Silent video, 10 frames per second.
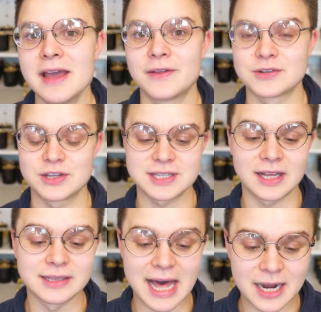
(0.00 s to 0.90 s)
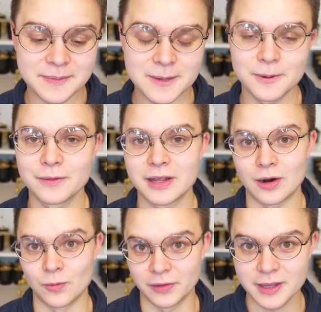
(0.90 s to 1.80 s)
There's just a lot of people that
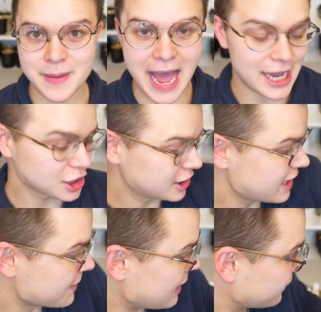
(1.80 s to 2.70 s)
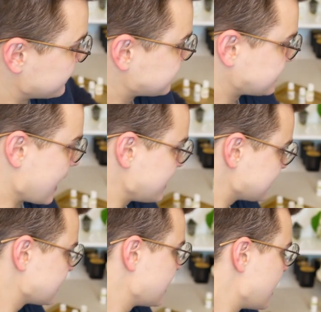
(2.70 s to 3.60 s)
are really passionate about this scent.